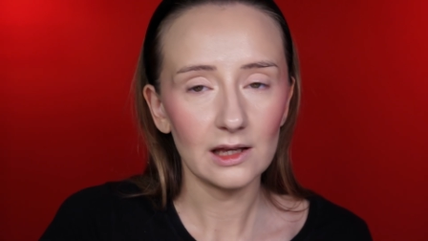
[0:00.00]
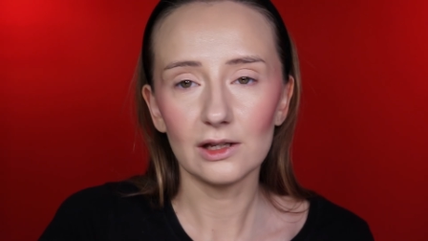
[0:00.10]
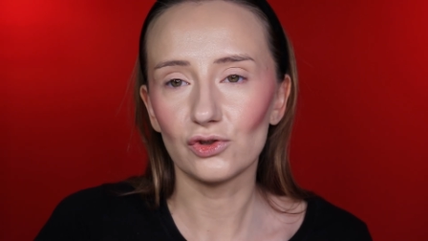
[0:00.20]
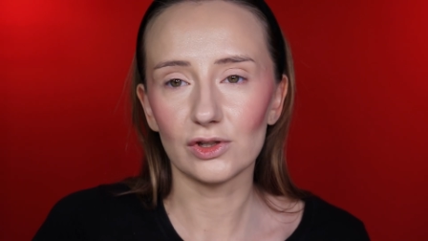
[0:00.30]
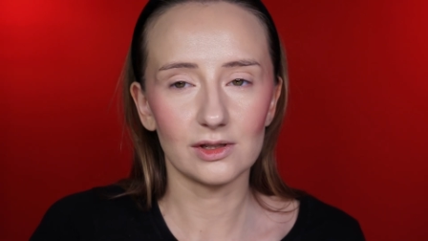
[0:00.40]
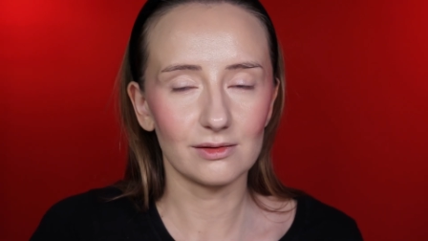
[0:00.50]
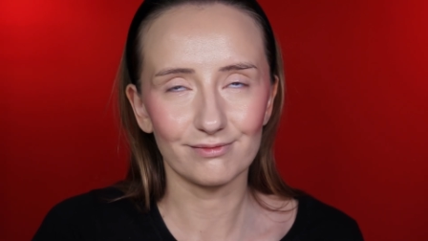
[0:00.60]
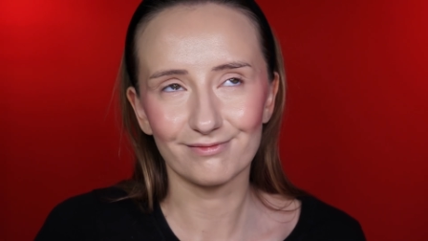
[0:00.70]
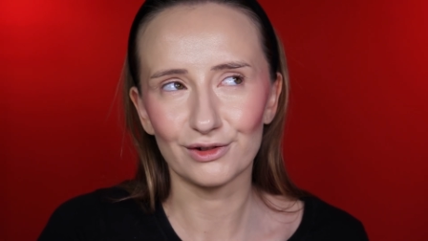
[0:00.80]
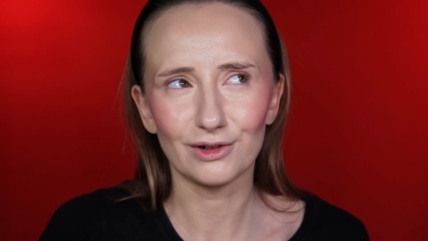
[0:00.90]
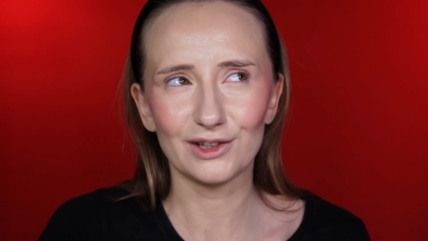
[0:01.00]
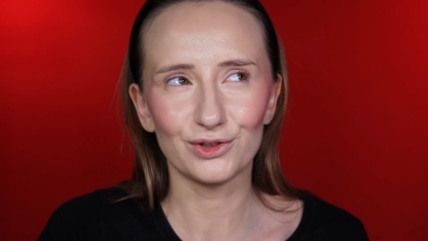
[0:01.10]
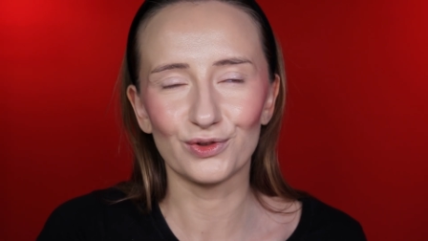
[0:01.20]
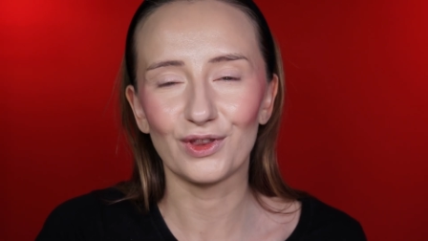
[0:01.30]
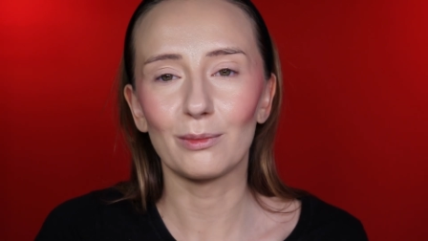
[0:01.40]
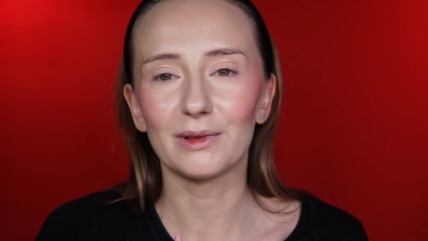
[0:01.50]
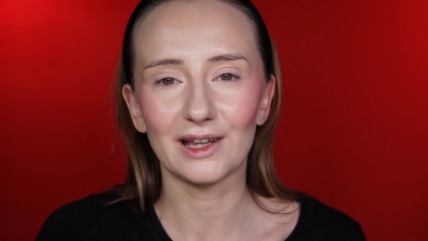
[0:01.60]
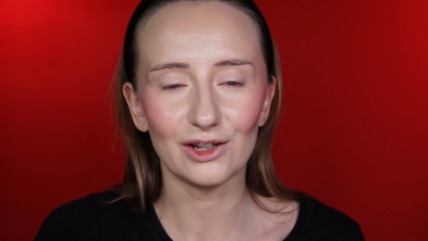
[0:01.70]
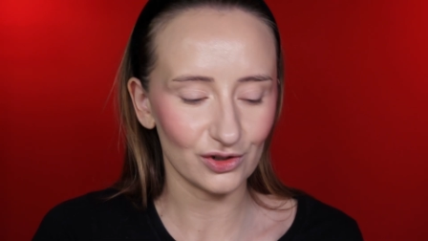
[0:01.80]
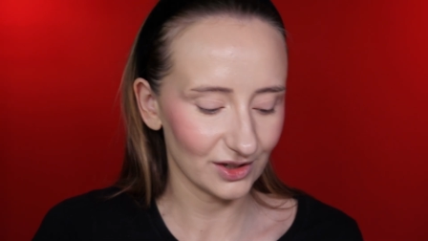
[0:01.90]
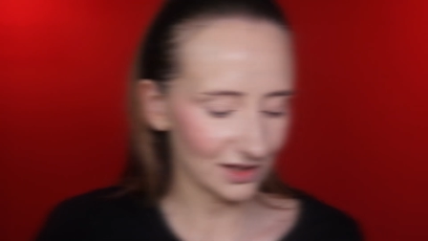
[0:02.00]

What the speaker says: It just relates to the application